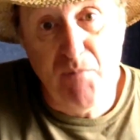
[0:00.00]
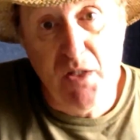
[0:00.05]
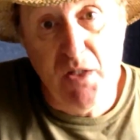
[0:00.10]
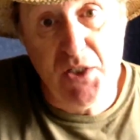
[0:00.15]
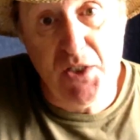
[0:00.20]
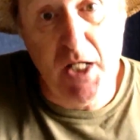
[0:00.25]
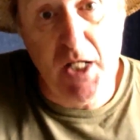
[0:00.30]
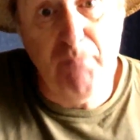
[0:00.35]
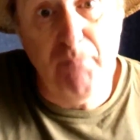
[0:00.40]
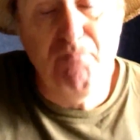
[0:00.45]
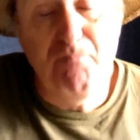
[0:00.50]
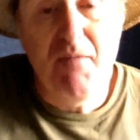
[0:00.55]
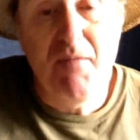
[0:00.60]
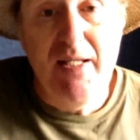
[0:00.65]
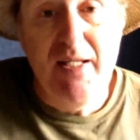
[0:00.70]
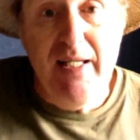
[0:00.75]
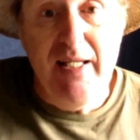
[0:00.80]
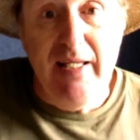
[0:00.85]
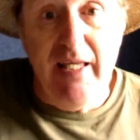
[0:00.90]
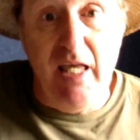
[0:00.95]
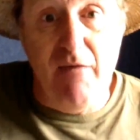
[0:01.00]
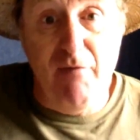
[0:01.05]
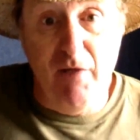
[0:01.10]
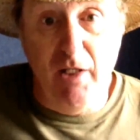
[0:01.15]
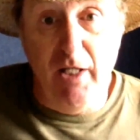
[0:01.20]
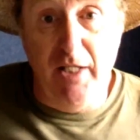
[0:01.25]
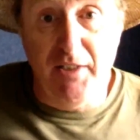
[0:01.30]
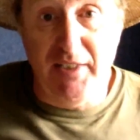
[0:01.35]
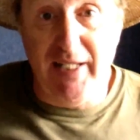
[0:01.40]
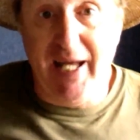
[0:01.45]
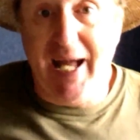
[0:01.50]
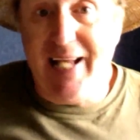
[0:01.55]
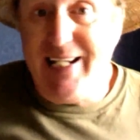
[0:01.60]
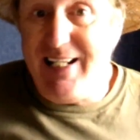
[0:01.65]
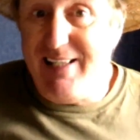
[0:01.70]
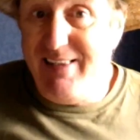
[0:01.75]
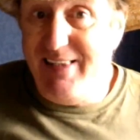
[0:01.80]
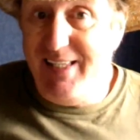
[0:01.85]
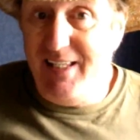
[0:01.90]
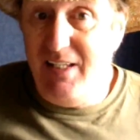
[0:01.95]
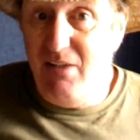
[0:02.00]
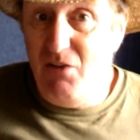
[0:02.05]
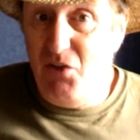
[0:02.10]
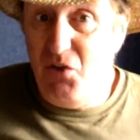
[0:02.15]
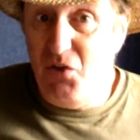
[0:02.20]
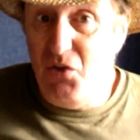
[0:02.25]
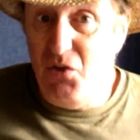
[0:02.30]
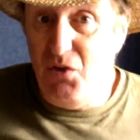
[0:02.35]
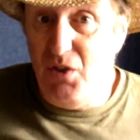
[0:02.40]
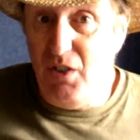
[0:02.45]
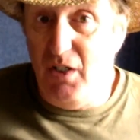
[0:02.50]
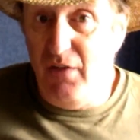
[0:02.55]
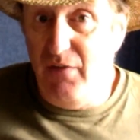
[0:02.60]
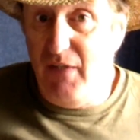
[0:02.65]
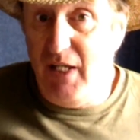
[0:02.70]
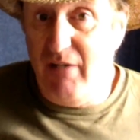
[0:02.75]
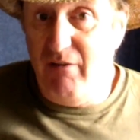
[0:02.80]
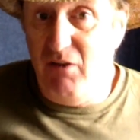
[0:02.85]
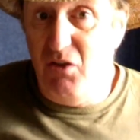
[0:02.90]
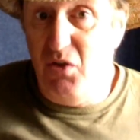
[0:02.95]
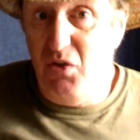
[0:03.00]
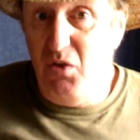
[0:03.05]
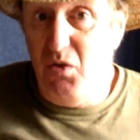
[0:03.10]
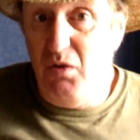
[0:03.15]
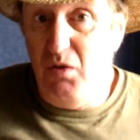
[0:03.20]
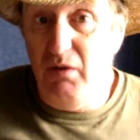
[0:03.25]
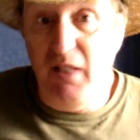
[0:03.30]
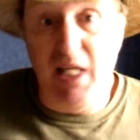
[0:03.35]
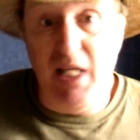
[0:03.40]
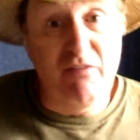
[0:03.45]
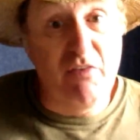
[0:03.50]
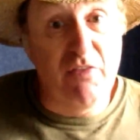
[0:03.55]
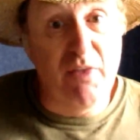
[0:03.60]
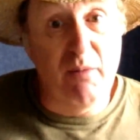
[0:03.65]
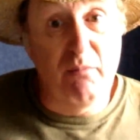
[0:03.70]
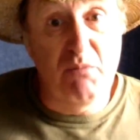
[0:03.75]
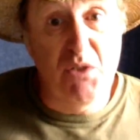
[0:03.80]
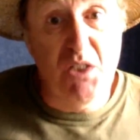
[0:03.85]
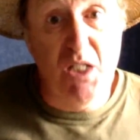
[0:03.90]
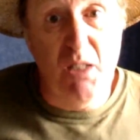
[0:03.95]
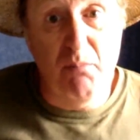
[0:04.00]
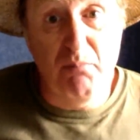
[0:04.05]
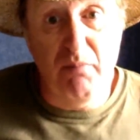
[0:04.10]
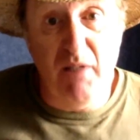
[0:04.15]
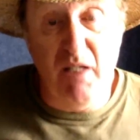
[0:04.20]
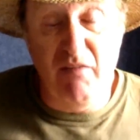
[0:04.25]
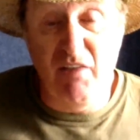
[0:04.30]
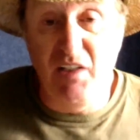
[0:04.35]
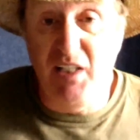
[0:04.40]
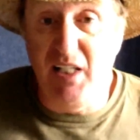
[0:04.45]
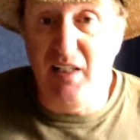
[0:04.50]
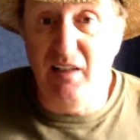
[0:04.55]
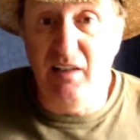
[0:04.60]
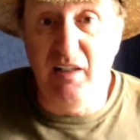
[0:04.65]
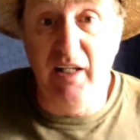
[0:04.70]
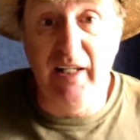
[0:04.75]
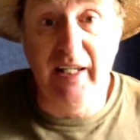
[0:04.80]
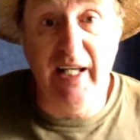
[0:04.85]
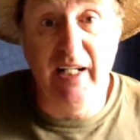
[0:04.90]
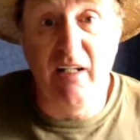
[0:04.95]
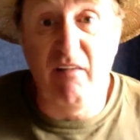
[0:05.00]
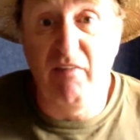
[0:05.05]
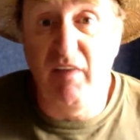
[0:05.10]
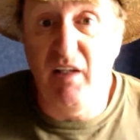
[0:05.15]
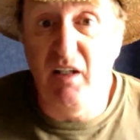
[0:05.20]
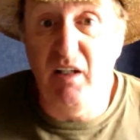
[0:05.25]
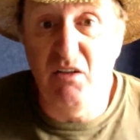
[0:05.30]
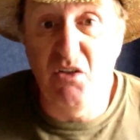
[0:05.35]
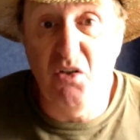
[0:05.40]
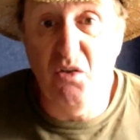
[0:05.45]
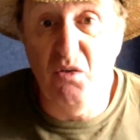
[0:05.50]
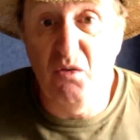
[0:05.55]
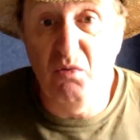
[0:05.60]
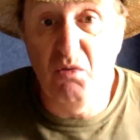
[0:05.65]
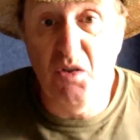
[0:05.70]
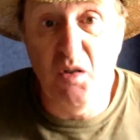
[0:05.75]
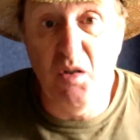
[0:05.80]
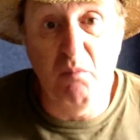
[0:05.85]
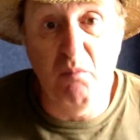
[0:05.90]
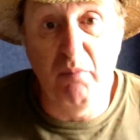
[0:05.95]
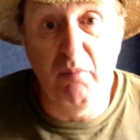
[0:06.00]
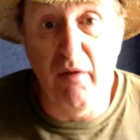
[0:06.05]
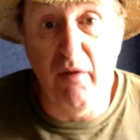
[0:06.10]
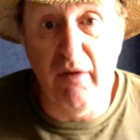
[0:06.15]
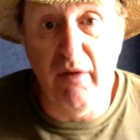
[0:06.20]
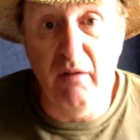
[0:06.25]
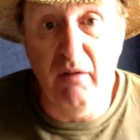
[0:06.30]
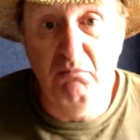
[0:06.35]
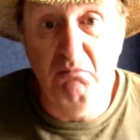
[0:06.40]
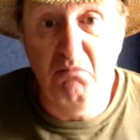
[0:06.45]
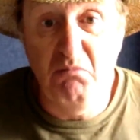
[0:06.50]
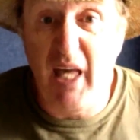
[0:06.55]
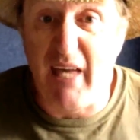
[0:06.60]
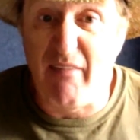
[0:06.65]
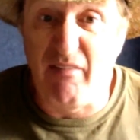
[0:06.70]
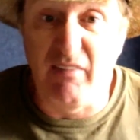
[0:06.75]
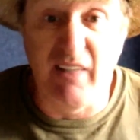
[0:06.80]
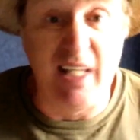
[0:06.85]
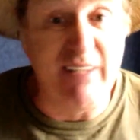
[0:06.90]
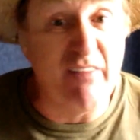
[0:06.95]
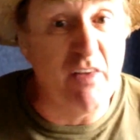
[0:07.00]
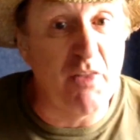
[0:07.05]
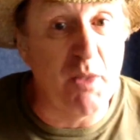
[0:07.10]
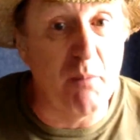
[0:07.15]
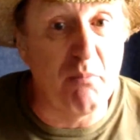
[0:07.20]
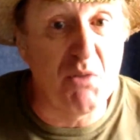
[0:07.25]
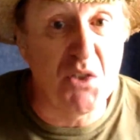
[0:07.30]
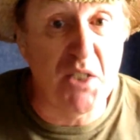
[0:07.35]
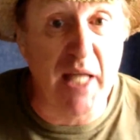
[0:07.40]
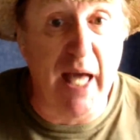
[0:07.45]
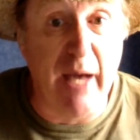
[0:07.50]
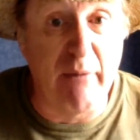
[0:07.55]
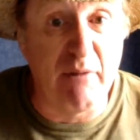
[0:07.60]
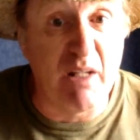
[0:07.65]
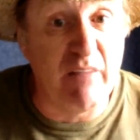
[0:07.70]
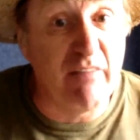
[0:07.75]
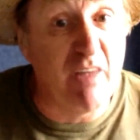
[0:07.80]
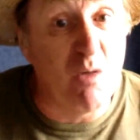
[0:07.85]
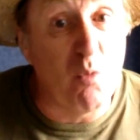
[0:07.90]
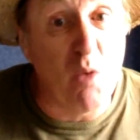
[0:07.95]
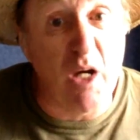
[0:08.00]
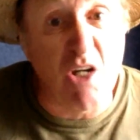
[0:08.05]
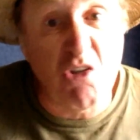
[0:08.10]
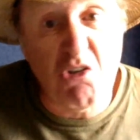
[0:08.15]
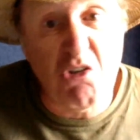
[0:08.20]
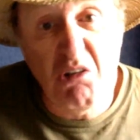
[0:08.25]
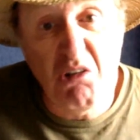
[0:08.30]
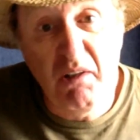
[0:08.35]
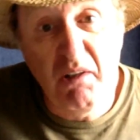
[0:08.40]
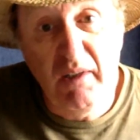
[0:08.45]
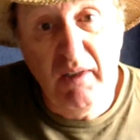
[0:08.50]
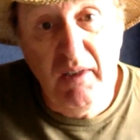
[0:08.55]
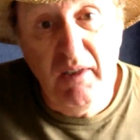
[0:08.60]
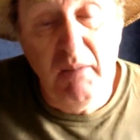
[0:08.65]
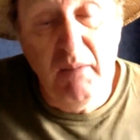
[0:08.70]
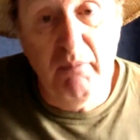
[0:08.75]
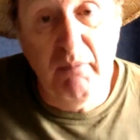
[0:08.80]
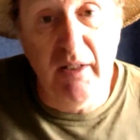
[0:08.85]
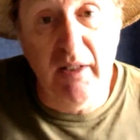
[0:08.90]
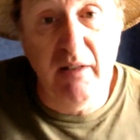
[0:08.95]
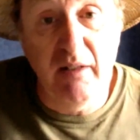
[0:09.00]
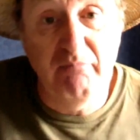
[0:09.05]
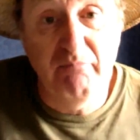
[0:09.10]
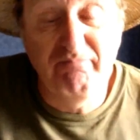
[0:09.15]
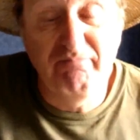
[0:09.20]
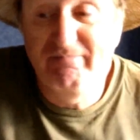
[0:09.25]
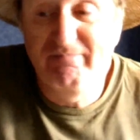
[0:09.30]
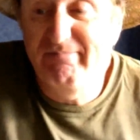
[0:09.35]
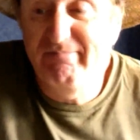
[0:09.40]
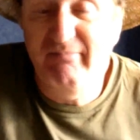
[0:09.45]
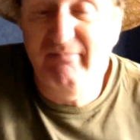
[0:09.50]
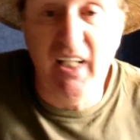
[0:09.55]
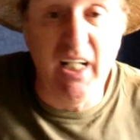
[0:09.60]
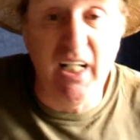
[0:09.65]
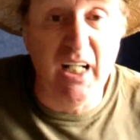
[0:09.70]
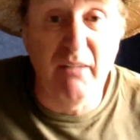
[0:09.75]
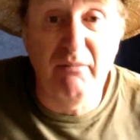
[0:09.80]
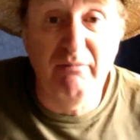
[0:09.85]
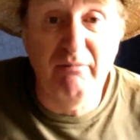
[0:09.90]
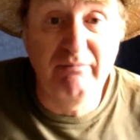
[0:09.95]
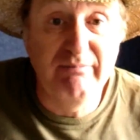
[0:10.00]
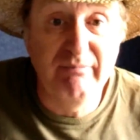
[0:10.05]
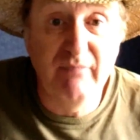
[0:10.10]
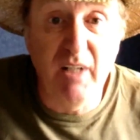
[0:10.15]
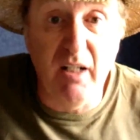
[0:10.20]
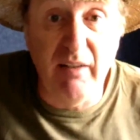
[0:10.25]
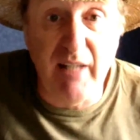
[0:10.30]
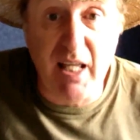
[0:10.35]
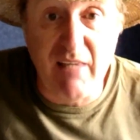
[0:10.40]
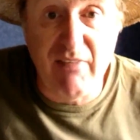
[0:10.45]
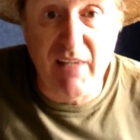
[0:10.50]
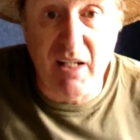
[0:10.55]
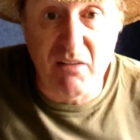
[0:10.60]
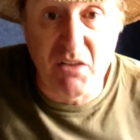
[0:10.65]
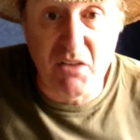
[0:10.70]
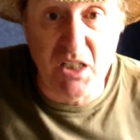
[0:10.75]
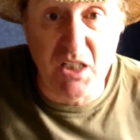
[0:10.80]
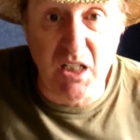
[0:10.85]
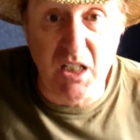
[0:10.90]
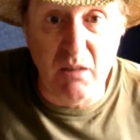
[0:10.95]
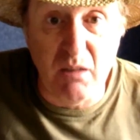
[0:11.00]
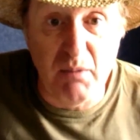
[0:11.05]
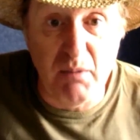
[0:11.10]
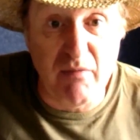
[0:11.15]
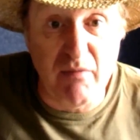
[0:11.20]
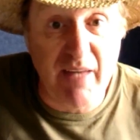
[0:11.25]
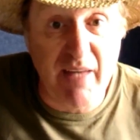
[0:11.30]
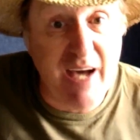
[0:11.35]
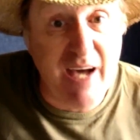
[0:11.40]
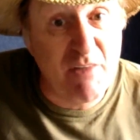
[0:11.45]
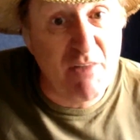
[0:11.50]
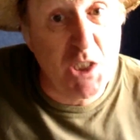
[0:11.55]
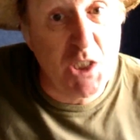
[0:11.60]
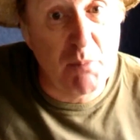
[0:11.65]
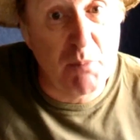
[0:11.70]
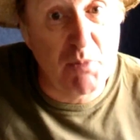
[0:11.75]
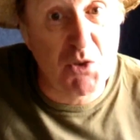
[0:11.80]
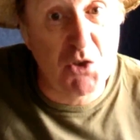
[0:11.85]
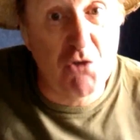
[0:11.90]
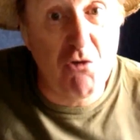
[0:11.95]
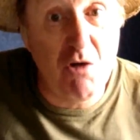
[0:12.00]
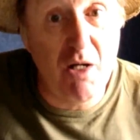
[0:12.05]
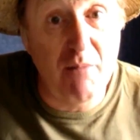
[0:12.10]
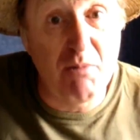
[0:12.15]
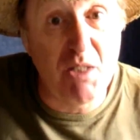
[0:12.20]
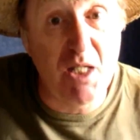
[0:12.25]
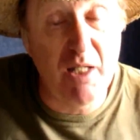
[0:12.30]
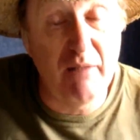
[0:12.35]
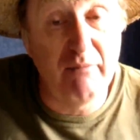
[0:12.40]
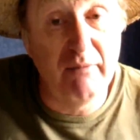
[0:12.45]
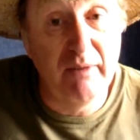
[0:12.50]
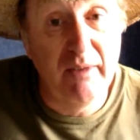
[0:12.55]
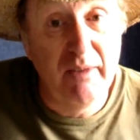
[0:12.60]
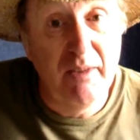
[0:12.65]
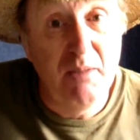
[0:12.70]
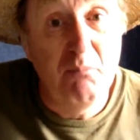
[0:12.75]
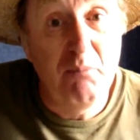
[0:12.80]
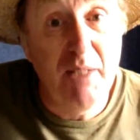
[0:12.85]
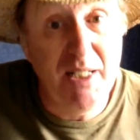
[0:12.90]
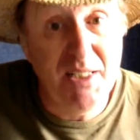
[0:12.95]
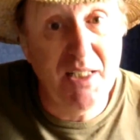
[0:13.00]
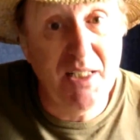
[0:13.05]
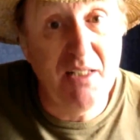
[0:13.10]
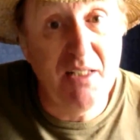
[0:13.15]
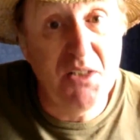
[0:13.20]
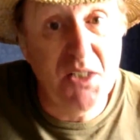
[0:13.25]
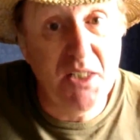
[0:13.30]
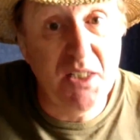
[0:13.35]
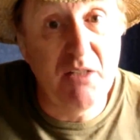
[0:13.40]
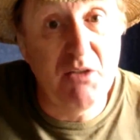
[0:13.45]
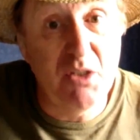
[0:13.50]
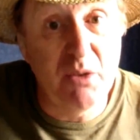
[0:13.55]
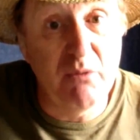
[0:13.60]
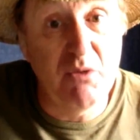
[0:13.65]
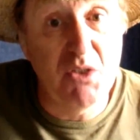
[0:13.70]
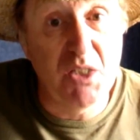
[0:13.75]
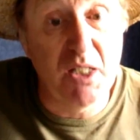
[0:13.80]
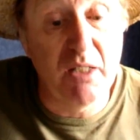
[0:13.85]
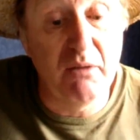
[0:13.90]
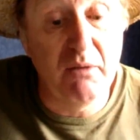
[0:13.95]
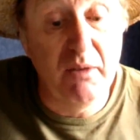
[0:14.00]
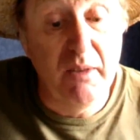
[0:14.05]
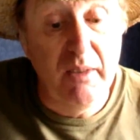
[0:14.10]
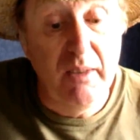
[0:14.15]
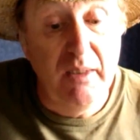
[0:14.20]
So if you liked anything you saw on there at all, leave a thumbs up. If you didn't like anything at all, don't bother. Even leave a thumbs down if you wish, but you know, I'll leave that to you. But if you haven't subscribed yet, please consider doing so.